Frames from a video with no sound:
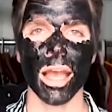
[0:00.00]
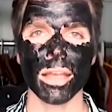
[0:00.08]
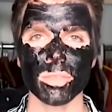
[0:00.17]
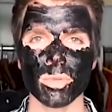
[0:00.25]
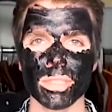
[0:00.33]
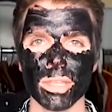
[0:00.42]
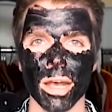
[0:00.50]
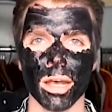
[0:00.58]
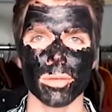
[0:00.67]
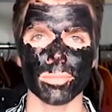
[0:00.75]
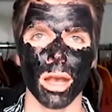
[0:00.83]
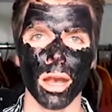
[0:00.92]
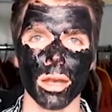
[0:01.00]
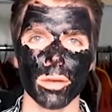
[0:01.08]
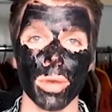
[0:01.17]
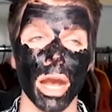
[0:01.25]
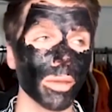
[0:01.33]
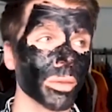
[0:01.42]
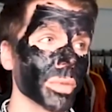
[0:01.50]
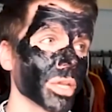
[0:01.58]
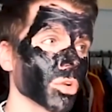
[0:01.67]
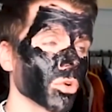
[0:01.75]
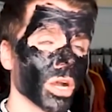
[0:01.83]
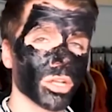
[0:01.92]
with the girl with the
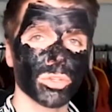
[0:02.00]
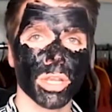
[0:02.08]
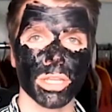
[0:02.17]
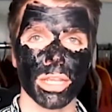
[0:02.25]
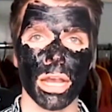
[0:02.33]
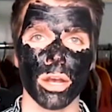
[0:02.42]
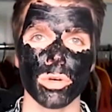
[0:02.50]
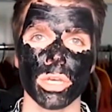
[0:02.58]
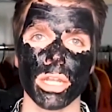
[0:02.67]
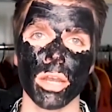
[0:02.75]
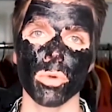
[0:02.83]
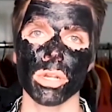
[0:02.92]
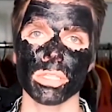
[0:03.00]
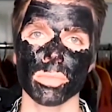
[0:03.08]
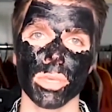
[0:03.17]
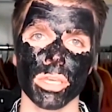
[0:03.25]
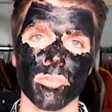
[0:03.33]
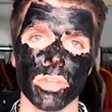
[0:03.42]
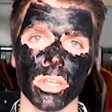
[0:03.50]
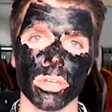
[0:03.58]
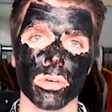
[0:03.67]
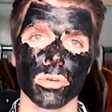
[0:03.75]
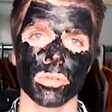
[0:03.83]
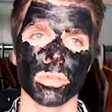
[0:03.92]
braided hair, people got annoyed,
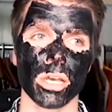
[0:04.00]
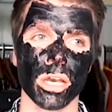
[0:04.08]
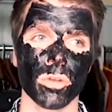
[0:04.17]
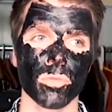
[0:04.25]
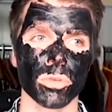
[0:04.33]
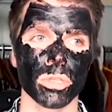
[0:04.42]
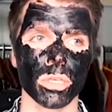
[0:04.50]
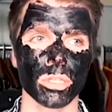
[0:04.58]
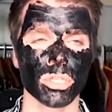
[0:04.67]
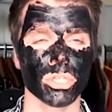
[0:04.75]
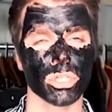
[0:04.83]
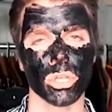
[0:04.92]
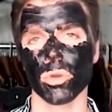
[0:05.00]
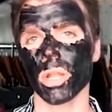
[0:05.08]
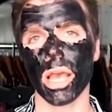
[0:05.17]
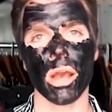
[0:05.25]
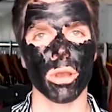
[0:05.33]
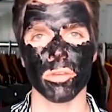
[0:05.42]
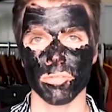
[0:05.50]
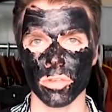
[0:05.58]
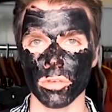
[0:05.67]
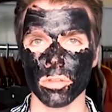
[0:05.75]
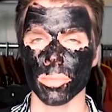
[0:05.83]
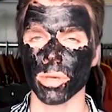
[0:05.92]
obviously, because you're being
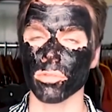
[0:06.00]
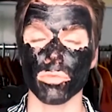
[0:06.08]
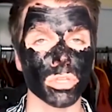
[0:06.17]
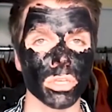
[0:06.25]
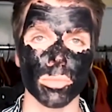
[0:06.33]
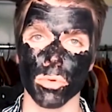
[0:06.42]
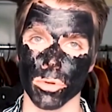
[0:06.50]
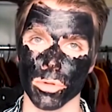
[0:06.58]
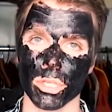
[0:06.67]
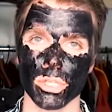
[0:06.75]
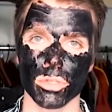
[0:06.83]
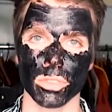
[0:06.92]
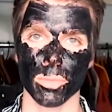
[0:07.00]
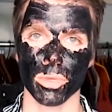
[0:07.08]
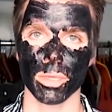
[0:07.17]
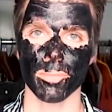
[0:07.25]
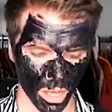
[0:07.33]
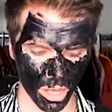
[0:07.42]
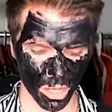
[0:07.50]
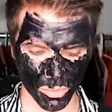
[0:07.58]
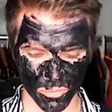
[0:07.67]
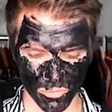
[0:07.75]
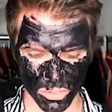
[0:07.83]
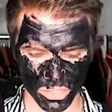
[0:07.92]
incredibly judgmental to anyone that
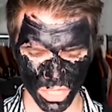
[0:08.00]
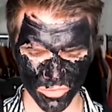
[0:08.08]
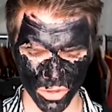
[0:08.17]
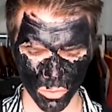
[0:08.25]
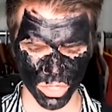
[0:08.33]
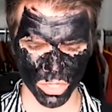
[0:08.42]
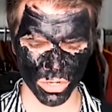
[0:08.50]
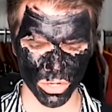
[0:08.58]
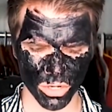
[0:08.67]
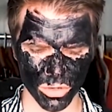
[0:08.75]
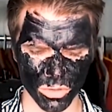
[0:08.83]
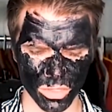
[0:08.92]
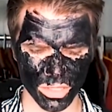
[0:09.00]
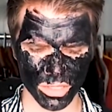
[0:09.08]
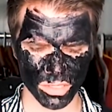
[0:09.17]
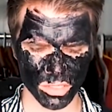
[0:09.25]
has that kind of a hairstyle.